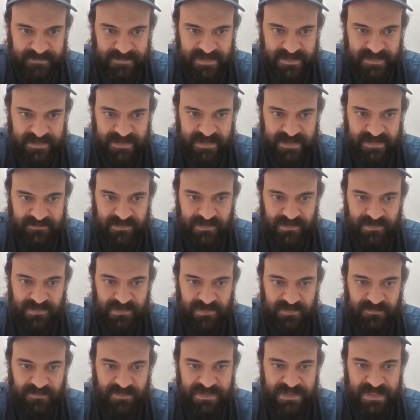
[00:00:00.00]
That game go to
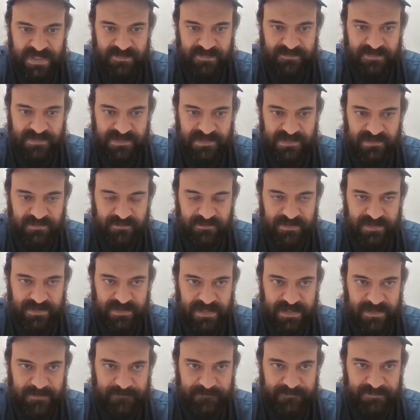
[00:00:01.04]
overtime still, but
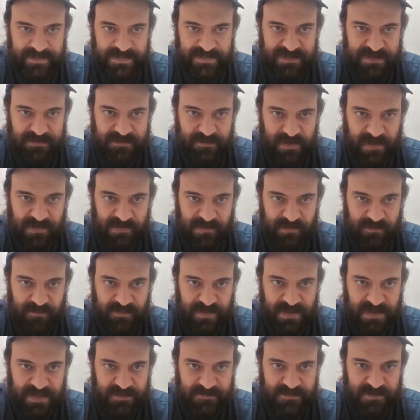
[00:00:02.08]
yeah, that's small or
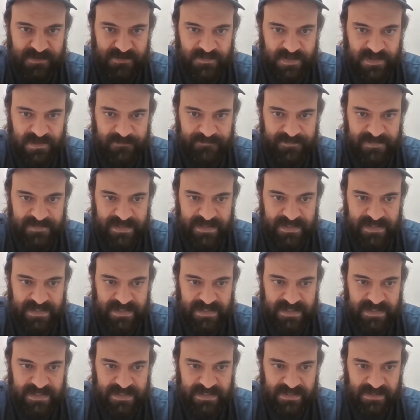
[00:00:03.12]
medium small.
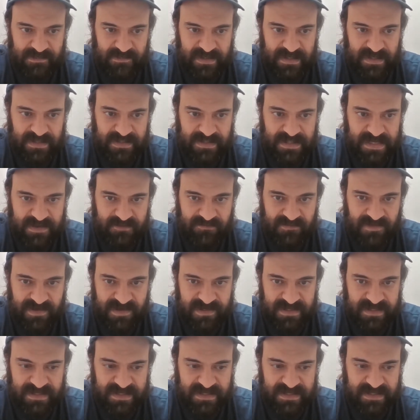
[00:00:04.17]
And I'll grade that
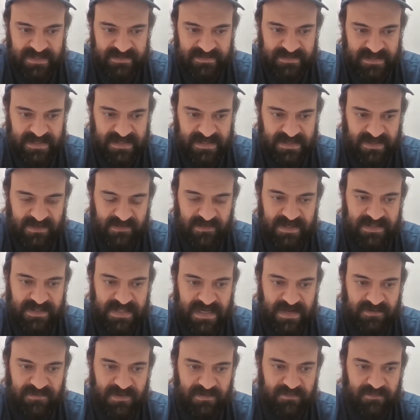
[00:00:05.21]
one. I'll grade
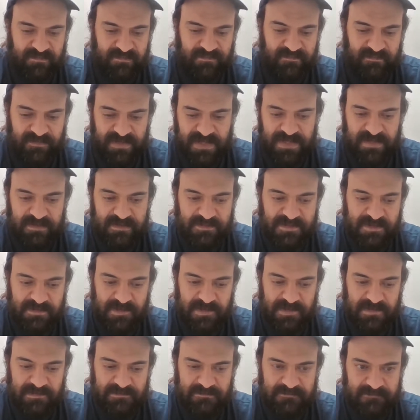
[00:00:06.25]
that one medium
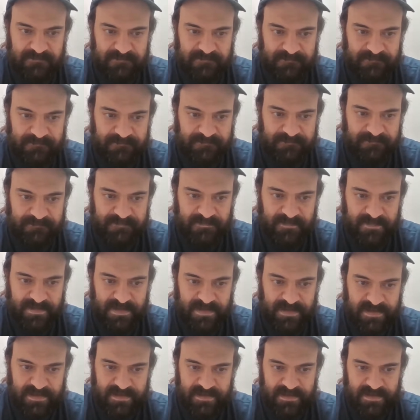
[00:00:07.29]
small.
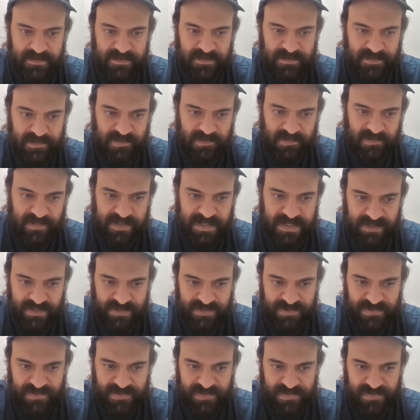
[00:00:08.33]
Colgate
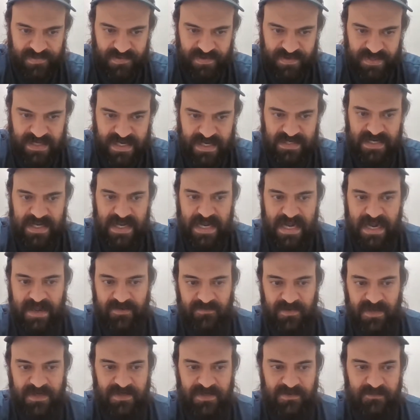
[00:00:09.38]
under
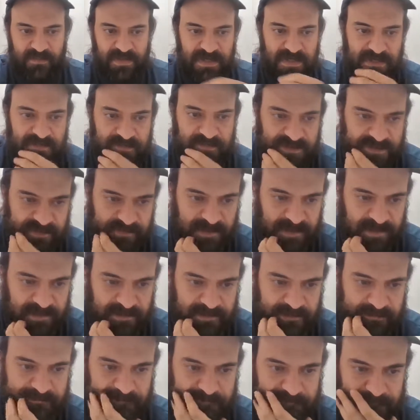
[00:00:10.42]
38.5, graded medium
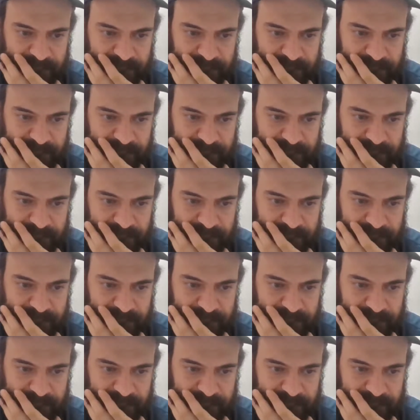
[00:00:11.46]
small.